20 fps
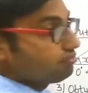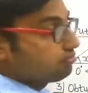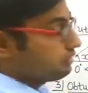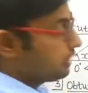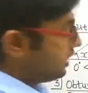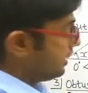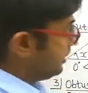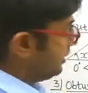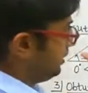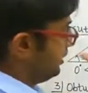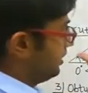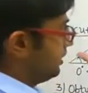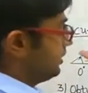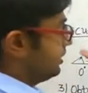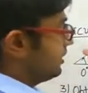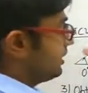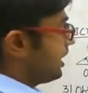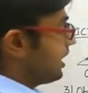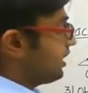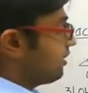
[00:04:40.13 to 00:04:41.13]
then
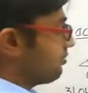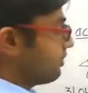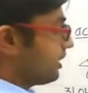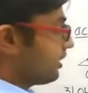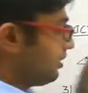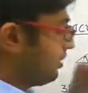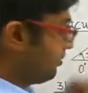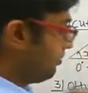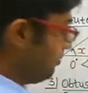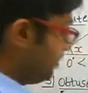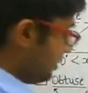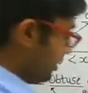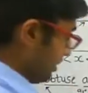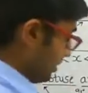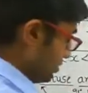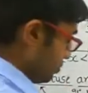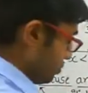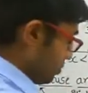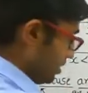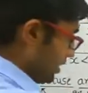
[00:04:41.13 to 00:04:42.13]
there become
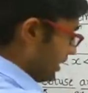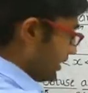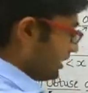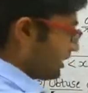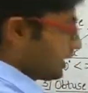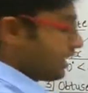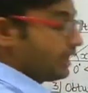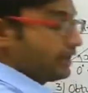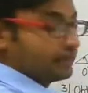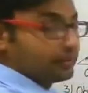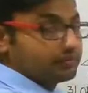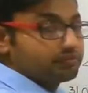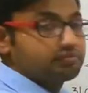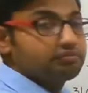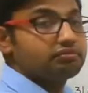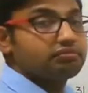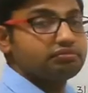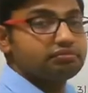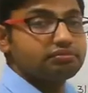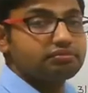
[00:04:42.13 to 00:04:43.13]
a straight line.
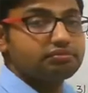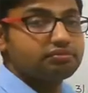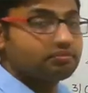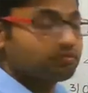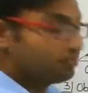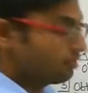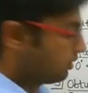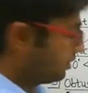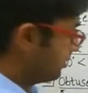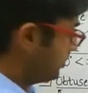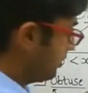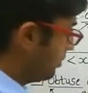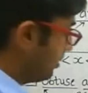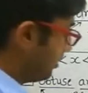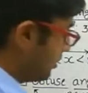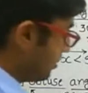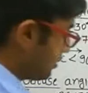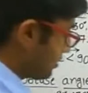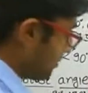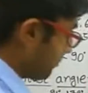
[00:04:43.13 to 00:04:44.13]

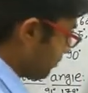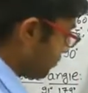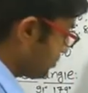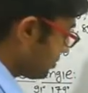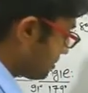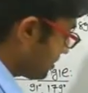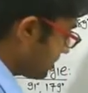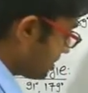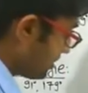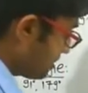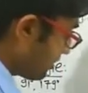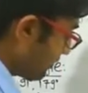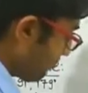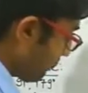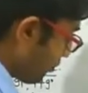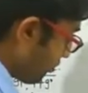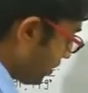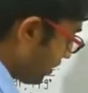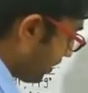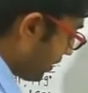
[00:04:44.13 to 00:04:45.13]
Suppose this is the
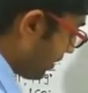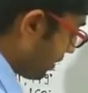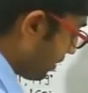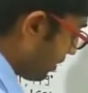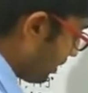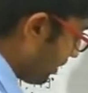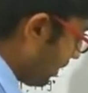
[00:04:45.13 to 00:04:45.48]
point,